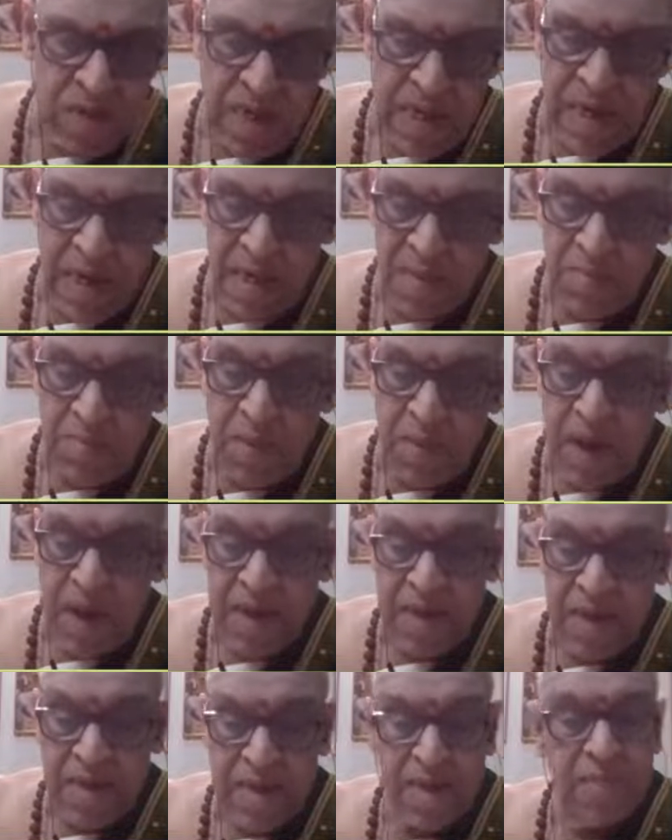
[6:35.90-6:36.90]
like a
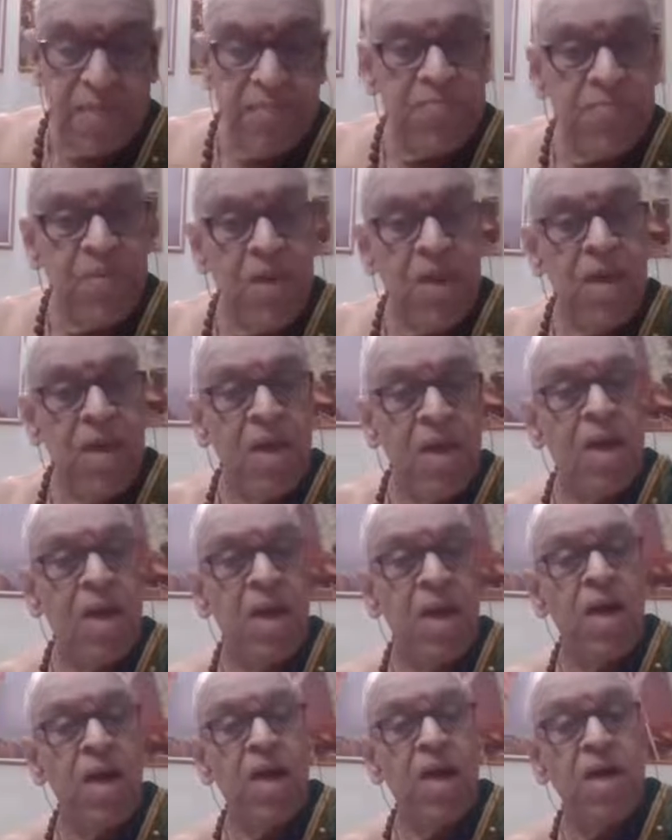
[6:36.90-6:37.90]
mark.
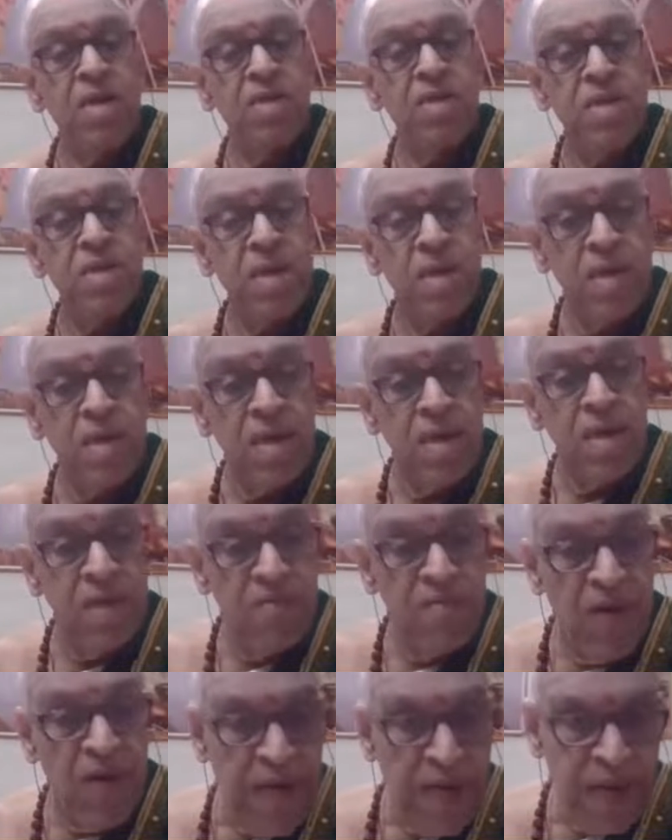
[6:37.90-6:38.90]
The
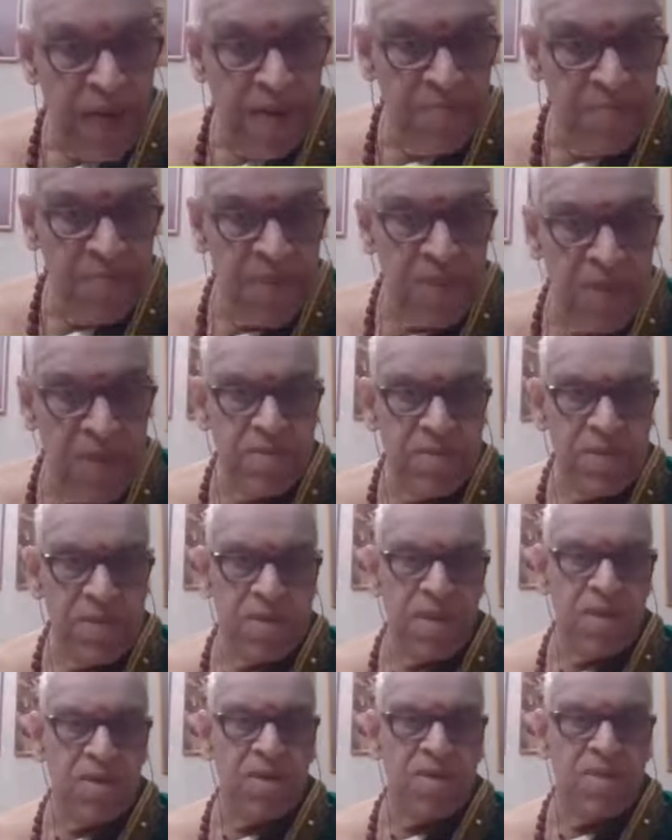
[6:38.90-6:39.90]
vali.
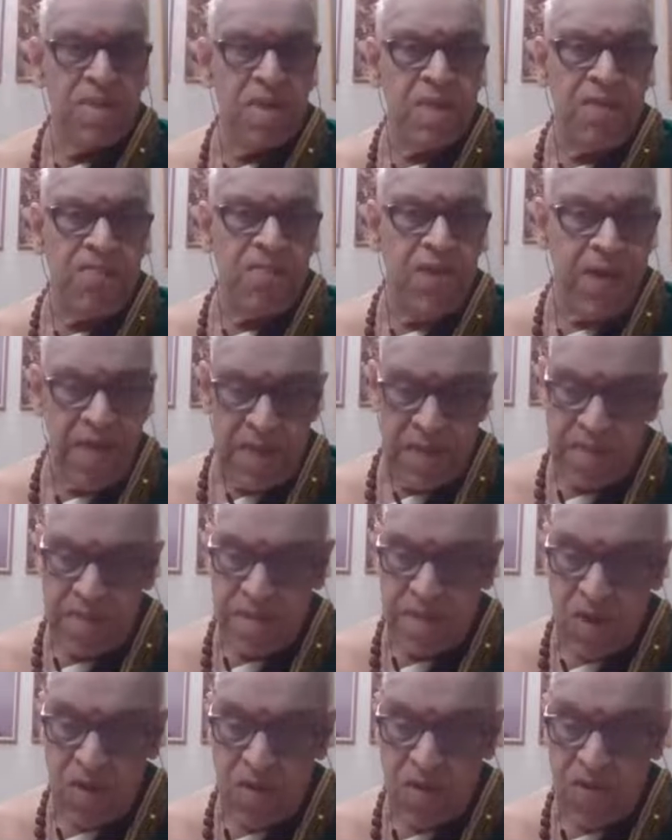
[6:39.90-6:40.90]
There are three valis.
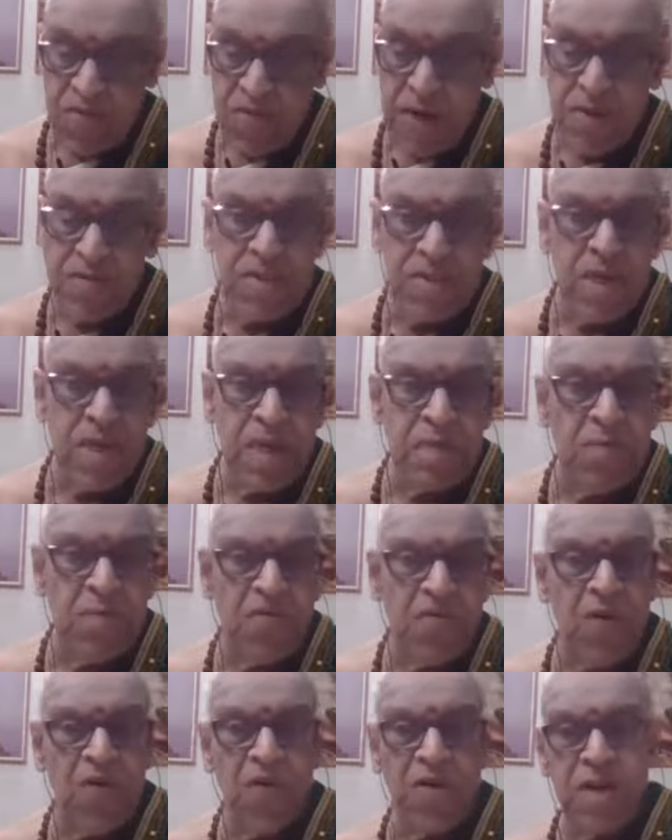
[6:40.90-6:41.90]
Now we have seen
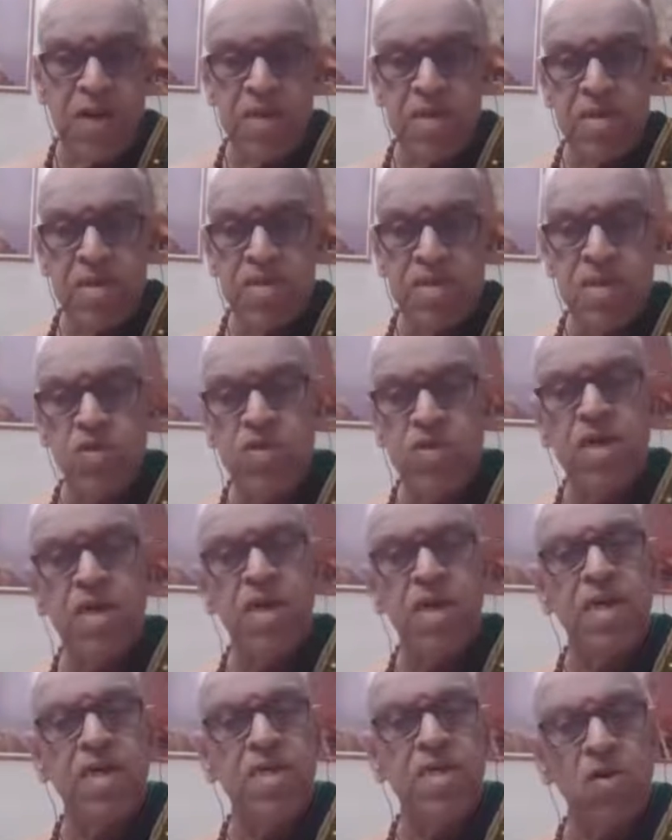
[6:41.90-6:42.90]
before in Saundarya
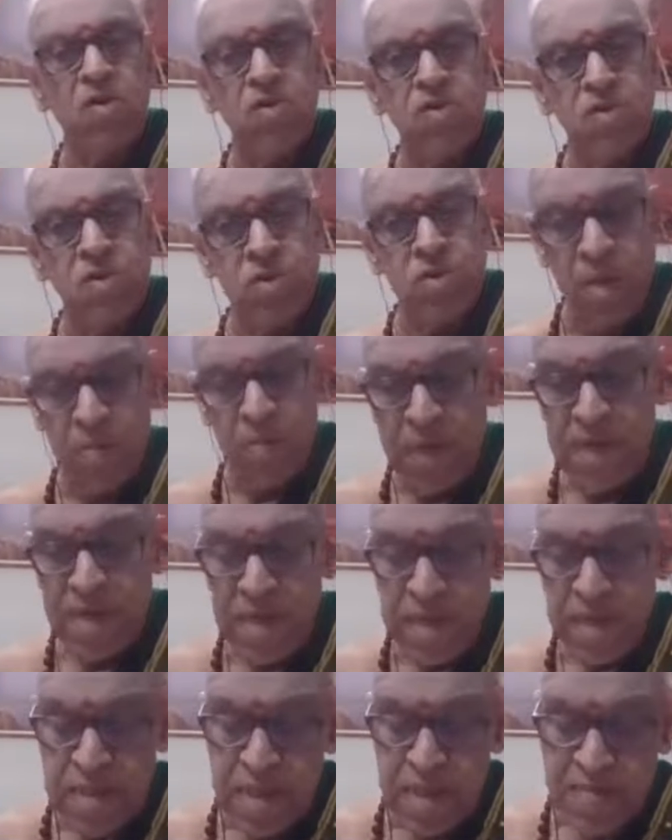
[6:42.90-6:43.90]
Lahari also similar
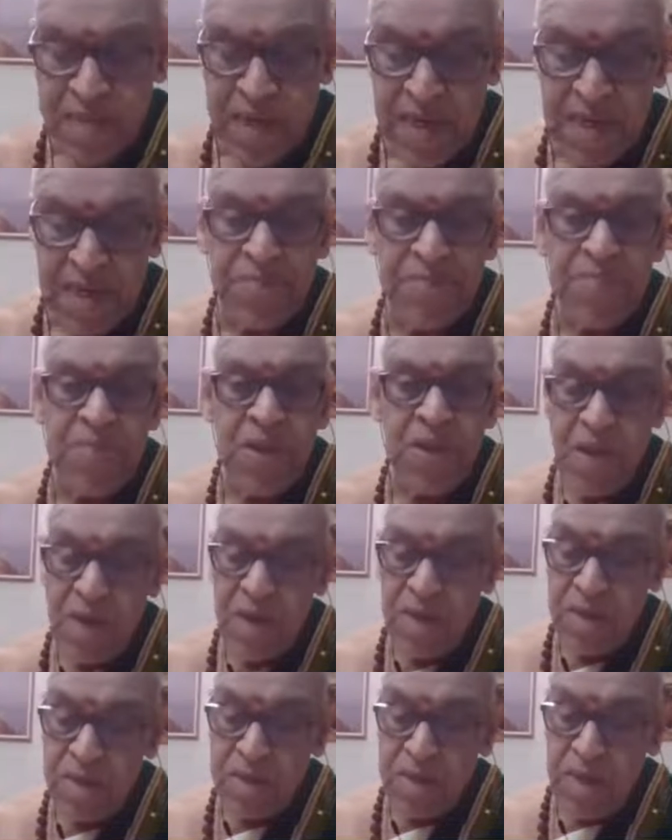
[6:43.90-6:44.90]
description
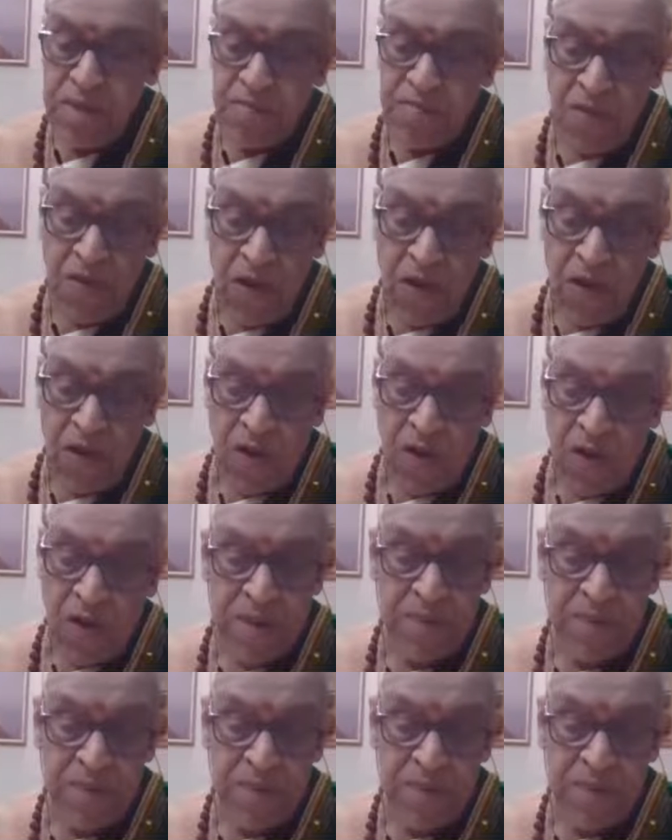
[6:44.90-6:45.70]
that for